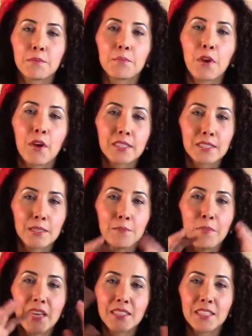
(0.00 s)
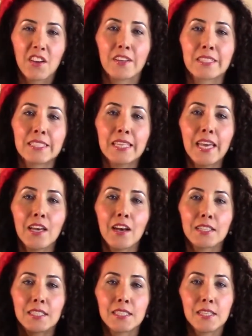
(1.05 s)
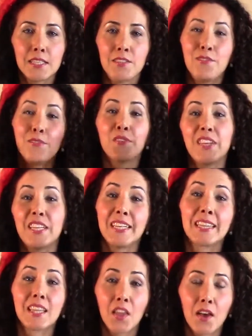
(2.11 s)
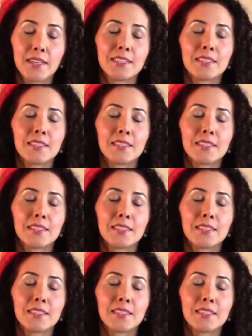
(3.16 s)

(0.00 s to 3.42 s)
causes a mess. It causes chaos. It doesn't fit in the lines.